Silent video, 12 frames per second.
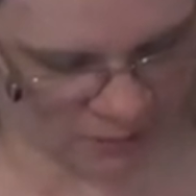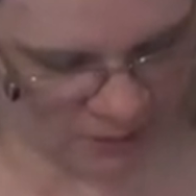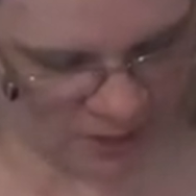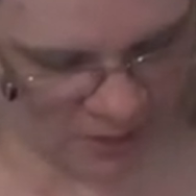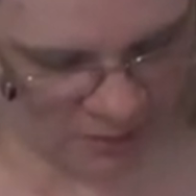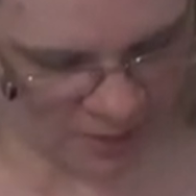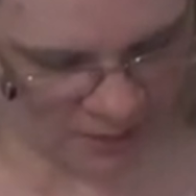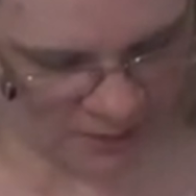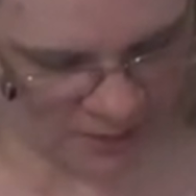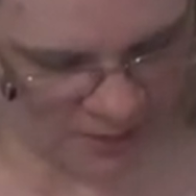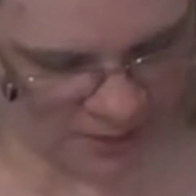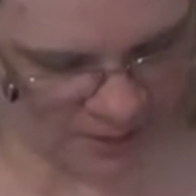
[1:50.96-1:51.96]
when thou art
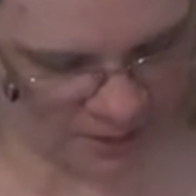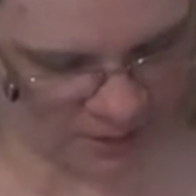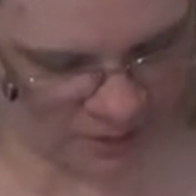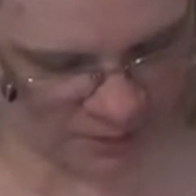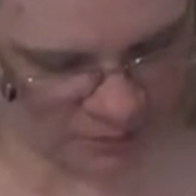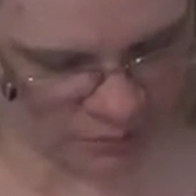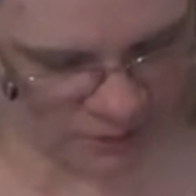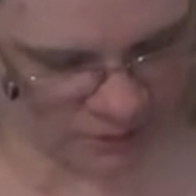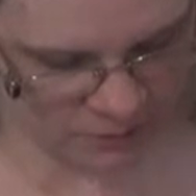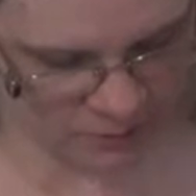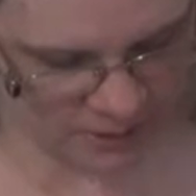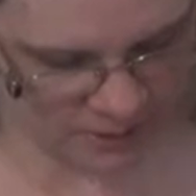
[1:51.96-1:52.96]
dead, and I will
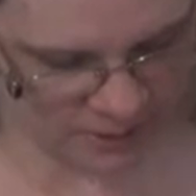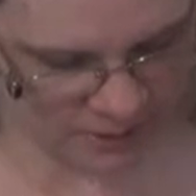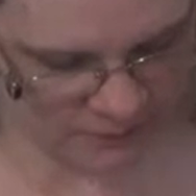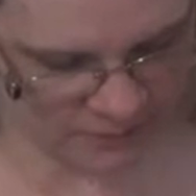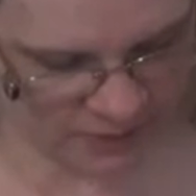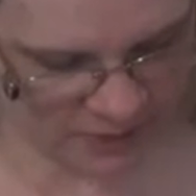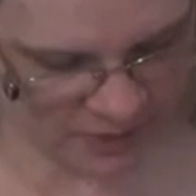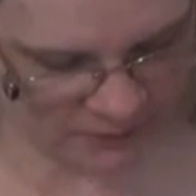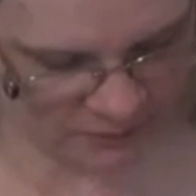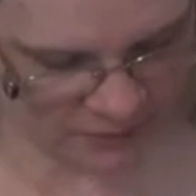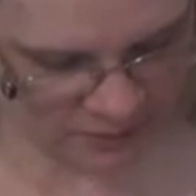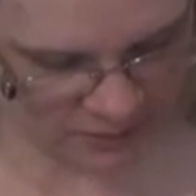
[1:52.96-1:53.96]
kill thee and love thee
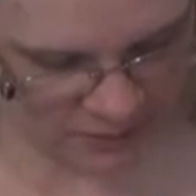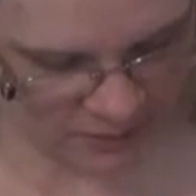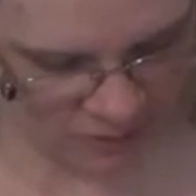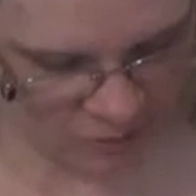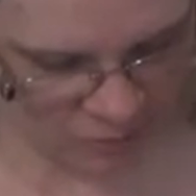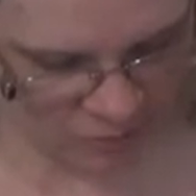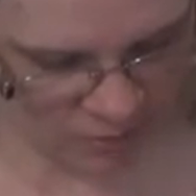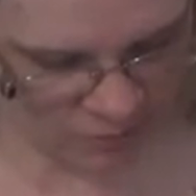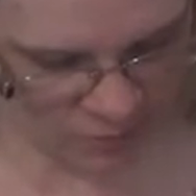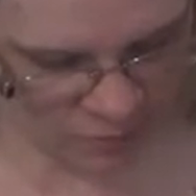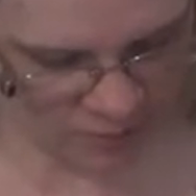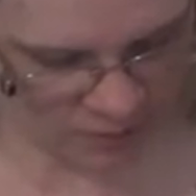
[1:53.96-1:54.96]
after. One
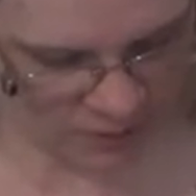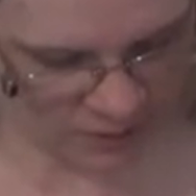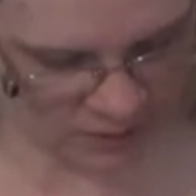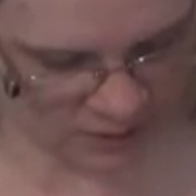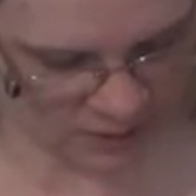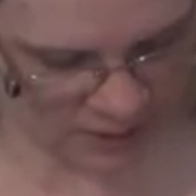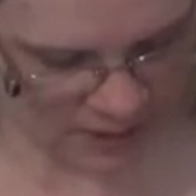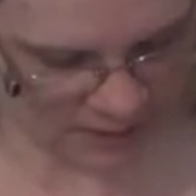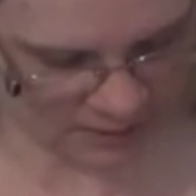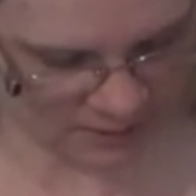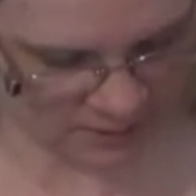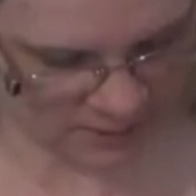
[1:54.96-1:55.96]
more, and that's the
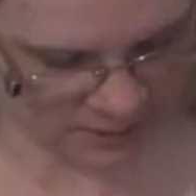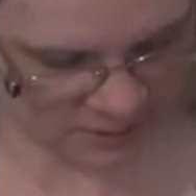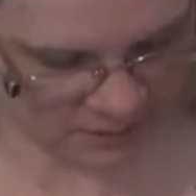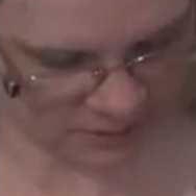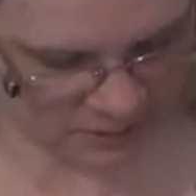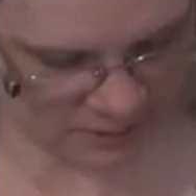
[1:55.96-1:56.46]
last. Kisses her